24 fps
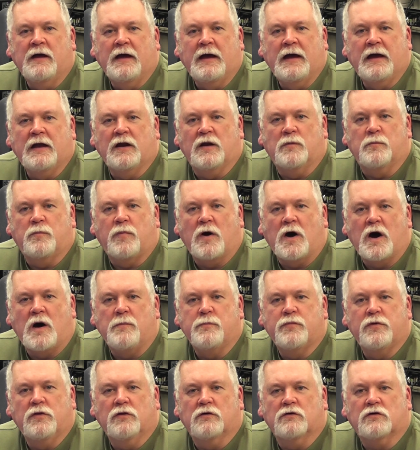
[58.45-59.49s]
had on
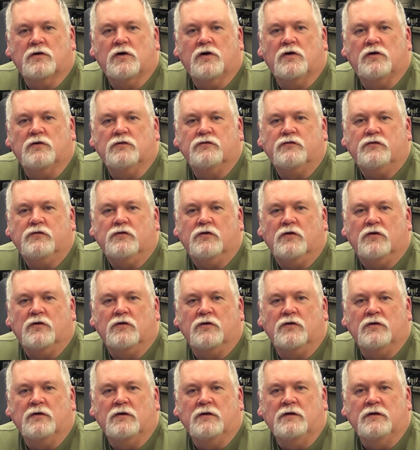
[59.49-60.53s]
popular
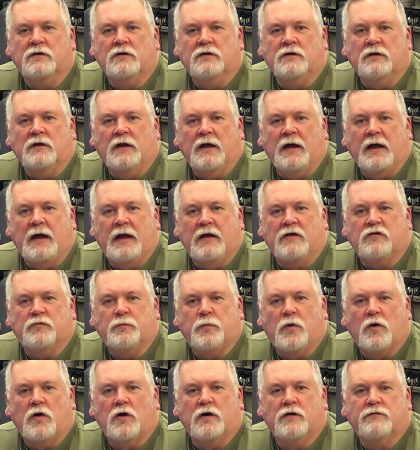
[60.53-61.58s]
culture as
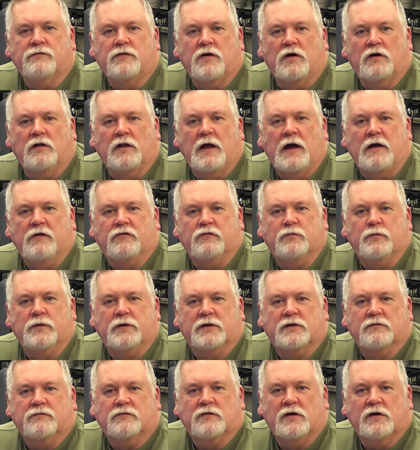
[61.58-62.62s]
part of our last week of